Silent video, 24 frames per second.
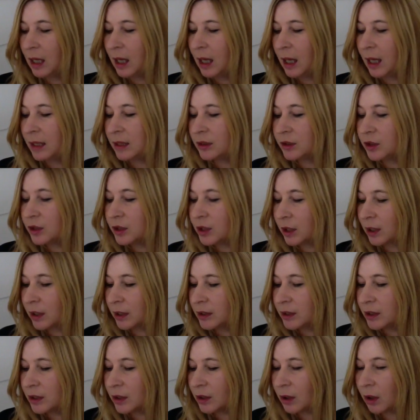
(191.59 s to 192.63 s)
And as you
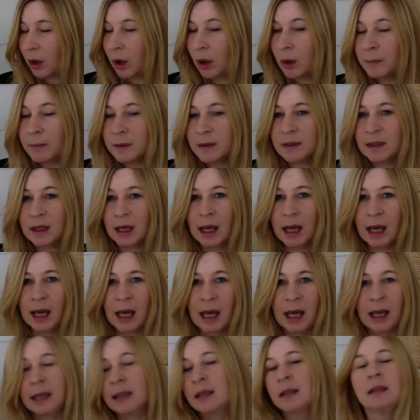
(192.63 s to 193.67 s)
turn to the opposite
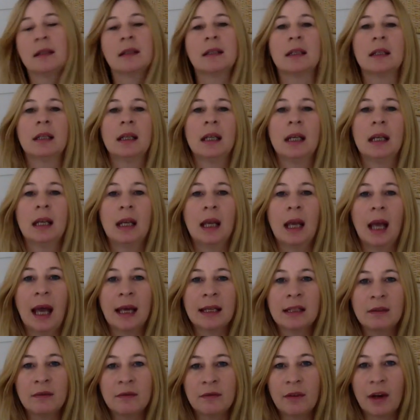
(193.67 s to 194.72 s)
hand, I'd
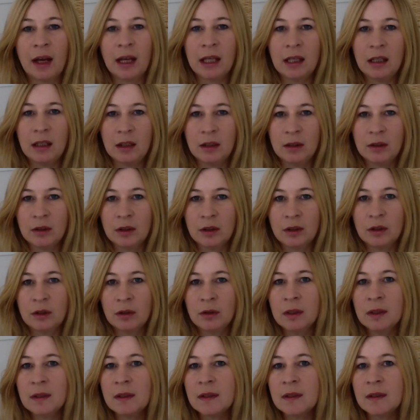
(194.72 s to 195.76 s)
invite you to do
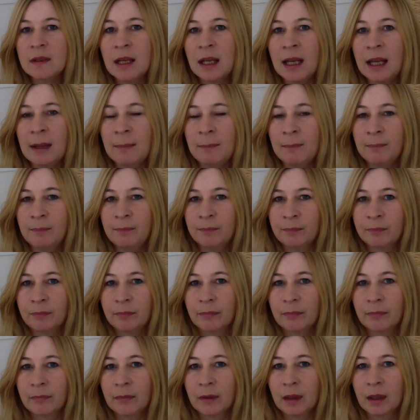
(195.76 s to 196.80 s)
the same
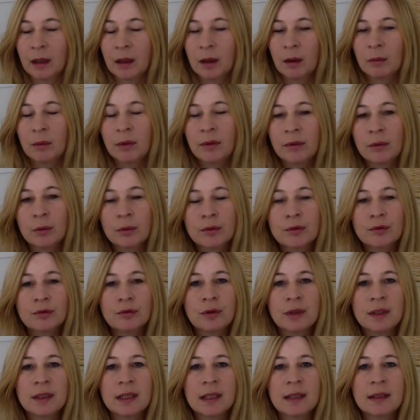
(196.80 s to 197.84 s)
with those
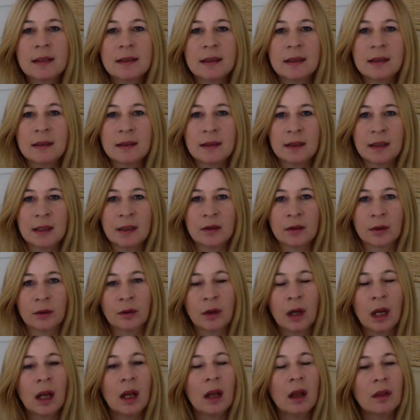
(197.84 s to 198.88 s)
resistances or
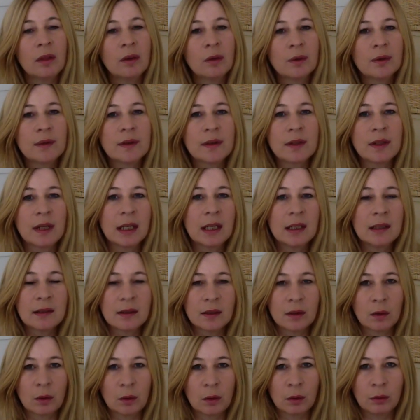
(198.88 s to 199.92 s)
those things
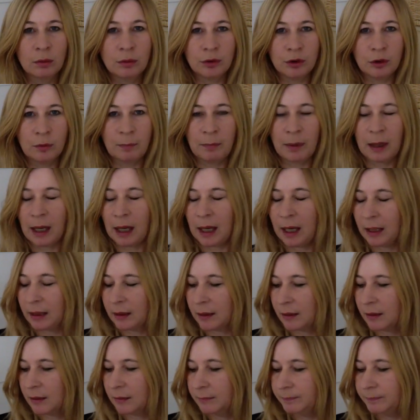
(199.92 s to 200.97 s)
that hold you back.